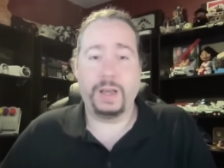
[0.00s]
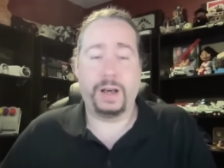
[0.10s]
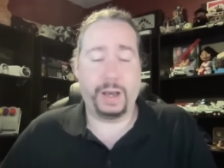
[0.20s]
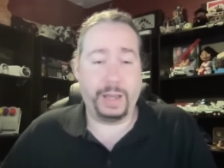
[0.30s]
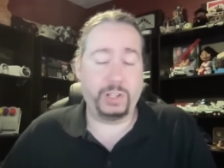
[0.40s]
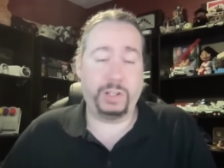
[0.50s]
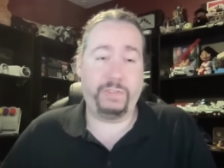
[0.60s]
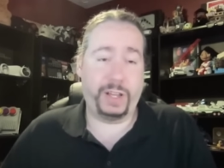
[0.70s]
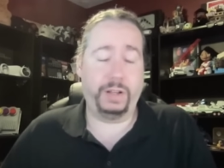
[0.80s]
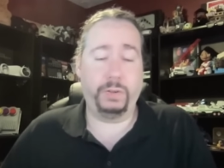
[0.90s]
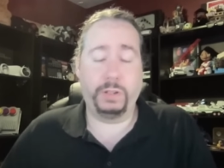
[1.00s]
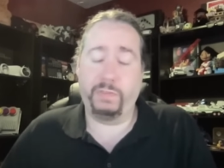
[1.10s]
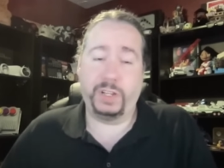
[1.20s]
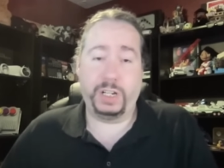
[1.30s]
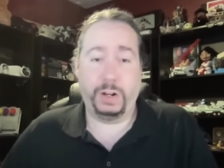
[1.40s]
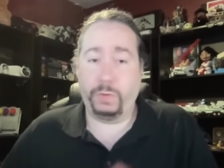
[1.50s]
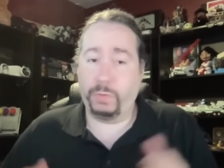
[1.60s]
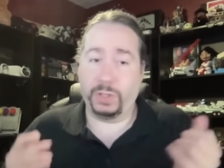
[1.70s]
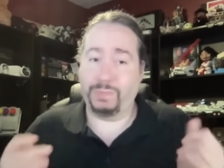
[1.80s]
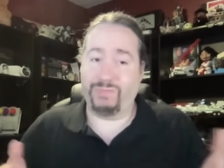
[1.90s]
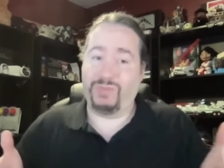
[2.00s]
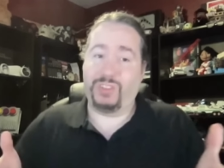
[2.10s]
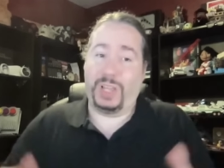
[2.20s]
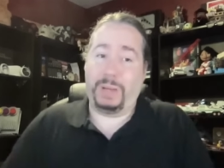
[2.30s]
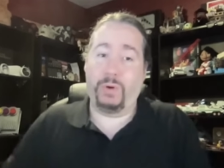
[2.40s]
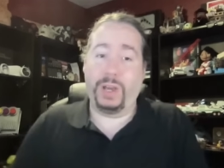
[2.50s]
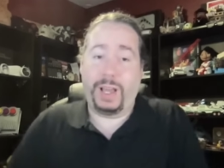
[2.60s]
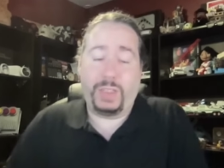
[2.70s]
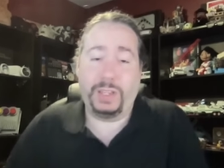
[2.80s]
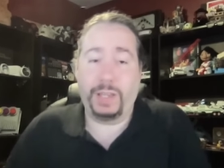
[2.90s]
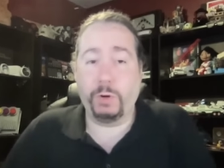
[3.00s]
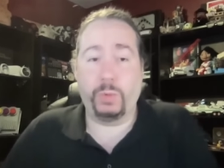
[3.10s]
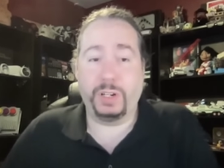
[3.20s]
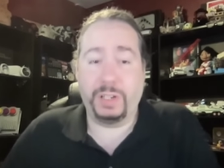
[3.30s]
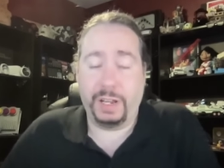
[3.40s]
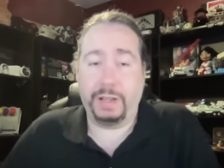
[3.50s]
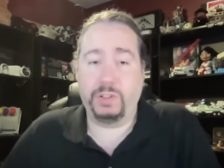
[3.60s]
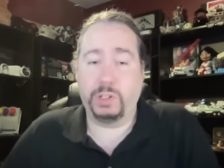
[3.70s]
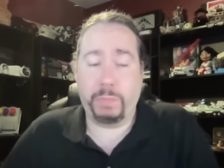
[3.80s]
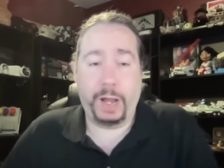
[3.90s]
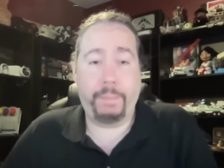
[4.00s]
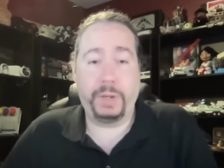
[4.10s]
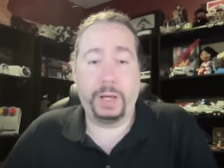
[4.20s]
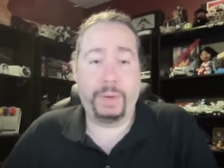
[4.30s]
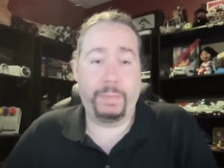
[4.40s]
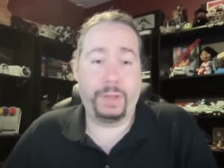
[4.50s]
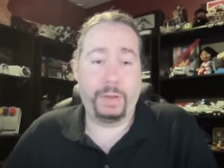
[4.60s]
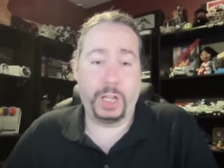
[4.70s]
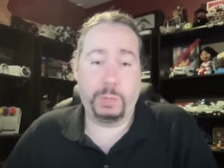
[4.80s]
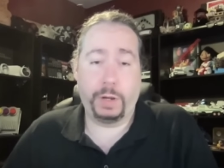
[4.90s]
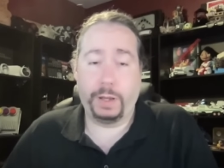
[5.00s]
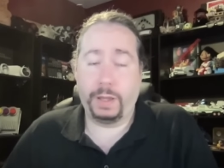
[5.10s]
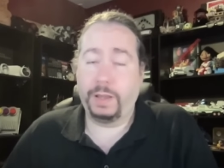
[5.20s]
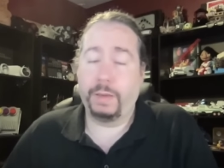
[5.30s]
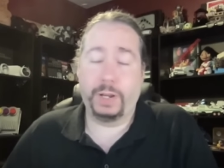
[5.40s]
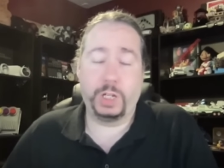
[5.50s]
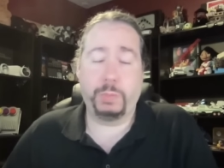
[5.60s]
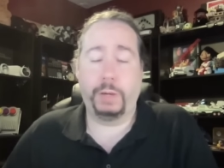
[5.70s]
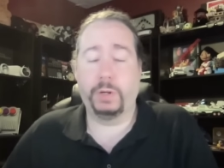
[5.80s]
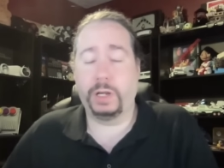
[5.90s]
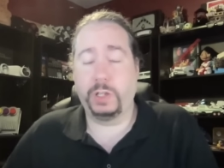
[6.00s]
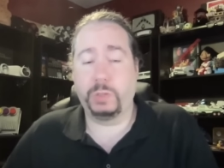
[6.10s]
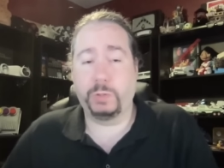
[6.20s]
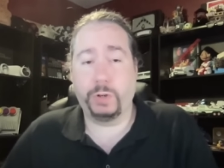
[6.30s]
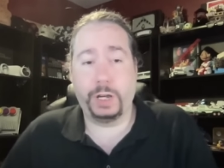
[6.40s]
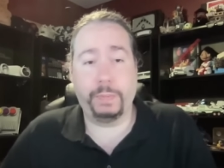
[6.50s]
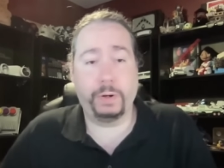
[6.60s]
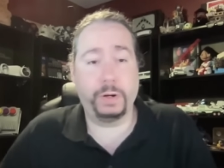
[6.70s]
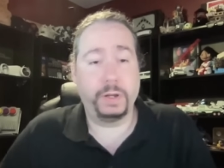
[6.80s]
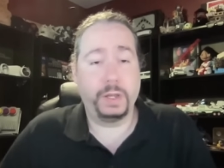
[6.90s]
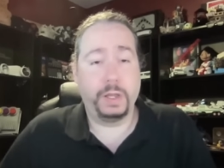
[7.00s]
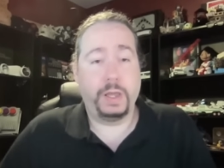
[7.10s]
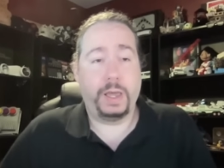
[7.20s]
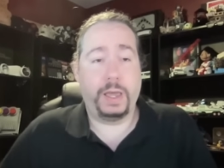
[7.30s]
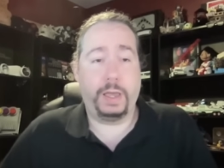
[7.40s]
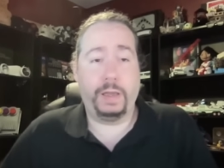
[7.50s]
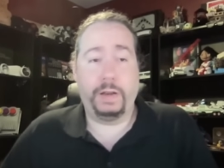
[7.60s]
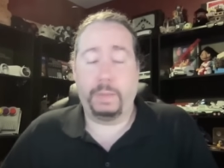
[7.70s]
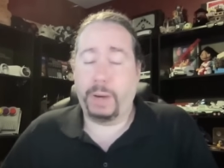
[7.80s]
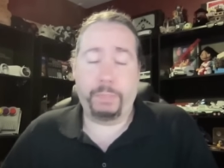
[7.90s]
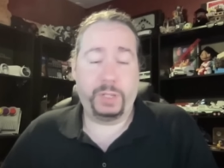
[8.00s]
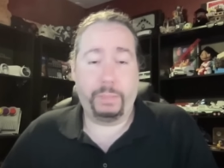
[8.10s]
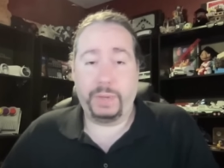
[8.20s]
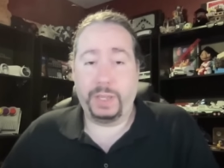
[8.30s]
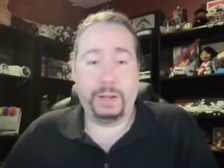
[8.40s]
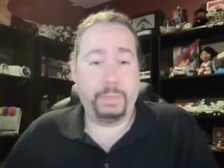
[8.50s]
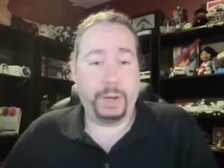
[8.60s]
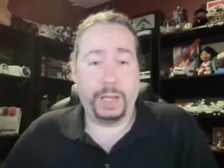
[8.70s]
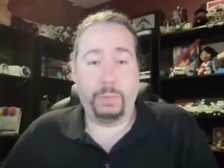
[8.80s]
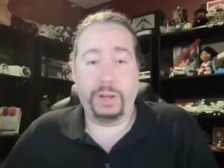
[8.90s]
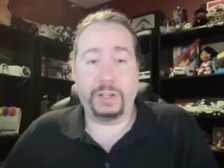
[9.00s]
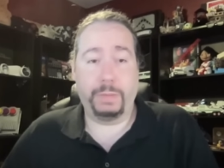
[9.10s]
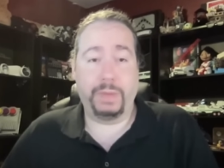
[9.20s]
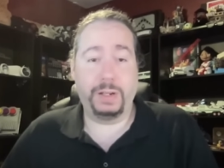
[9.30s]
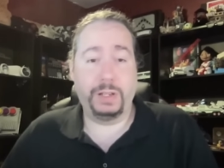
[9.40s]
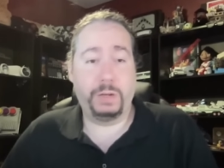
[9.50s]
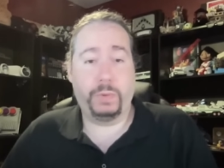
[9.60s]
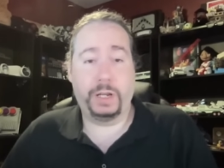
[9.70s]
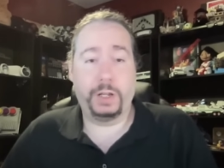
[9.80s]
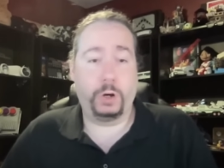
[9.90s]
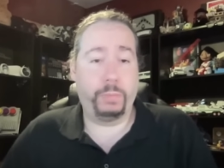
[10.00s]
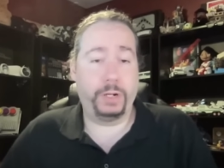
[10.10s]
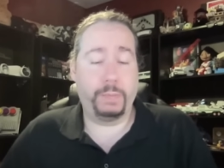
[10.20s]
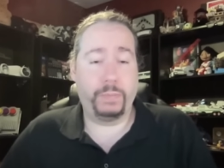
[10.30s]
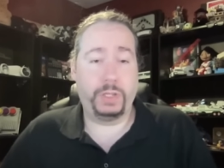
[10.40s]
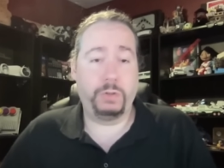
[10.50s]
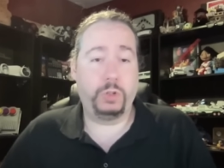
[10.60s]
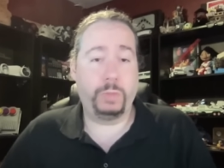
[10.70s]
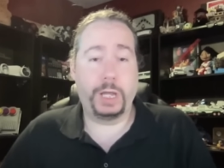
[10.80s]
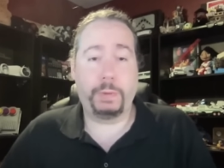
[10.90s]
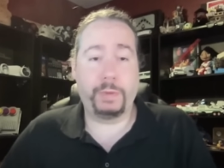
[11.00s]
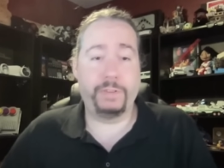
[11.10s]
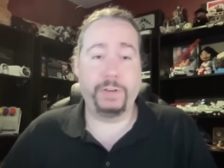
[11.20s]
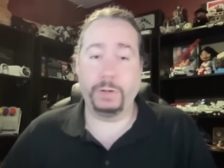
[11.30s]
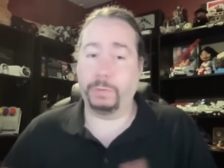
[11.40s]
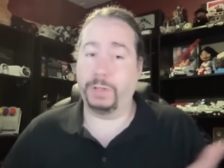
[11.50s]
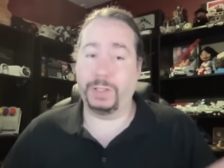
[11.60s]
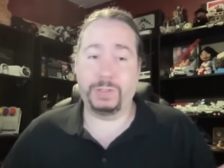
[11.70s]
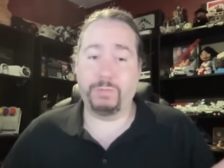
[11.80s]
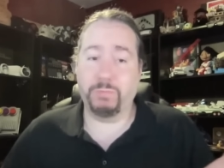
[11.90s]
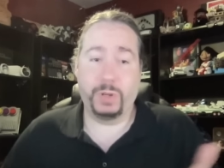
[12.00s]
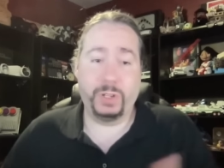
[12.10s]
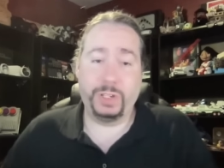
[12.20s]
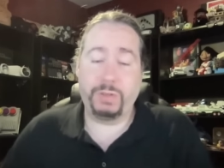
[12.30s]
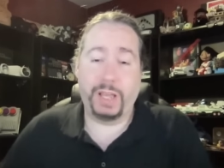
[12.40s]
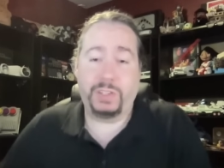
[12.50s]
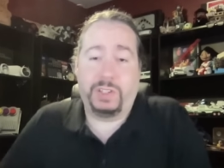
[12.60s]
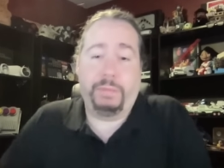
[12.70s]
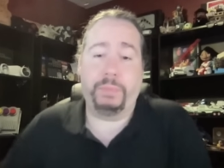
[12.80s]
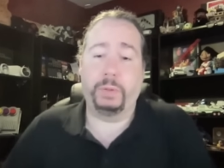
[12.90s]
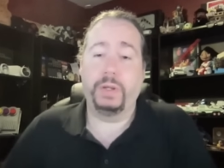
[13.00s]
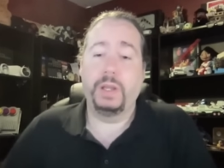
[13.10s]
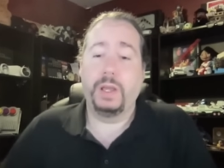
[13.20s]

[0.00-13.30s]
I actually found the video of the same way I think everyone did. It just popped up. I'm an H bomb, an H bomber guy subscriber, and it popped up in my recommended when I opened up the YouTube app on my phone. It's really that simple.